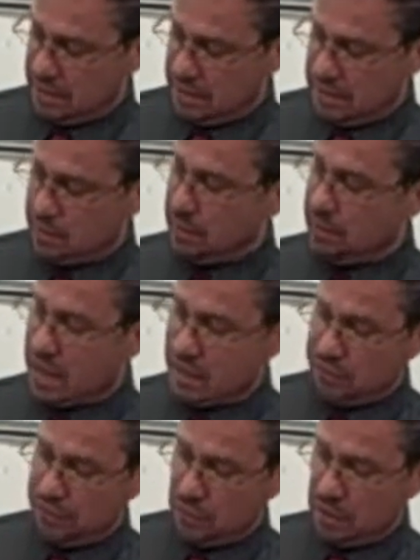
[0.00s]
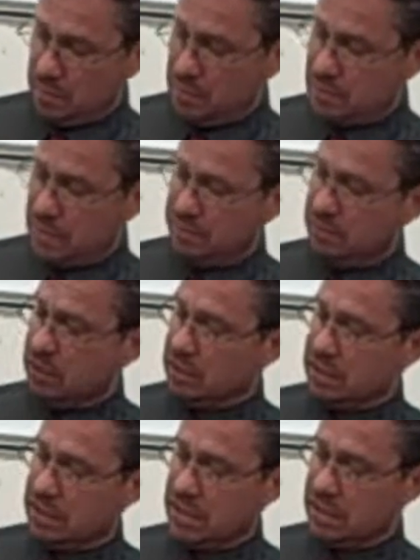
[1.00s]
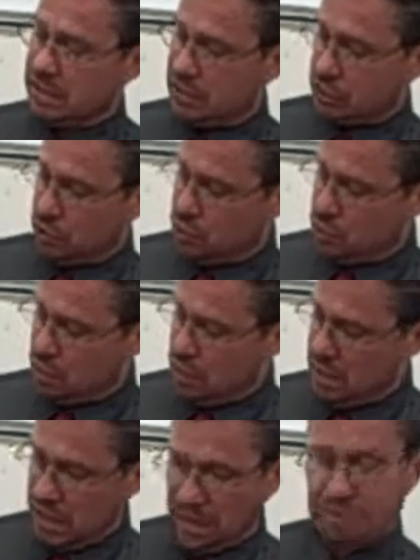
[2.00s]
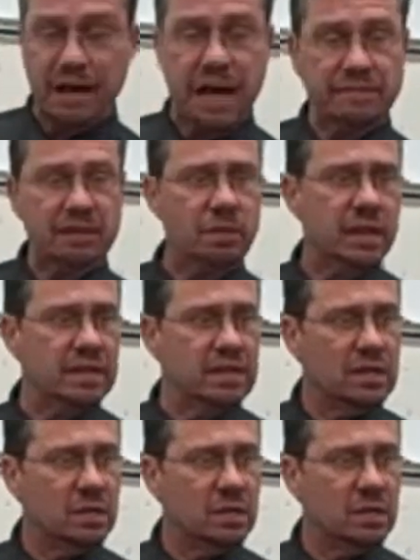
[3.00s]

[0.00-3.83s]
so we've got a few numbers left: a 6, a 2, a 5, and a 1.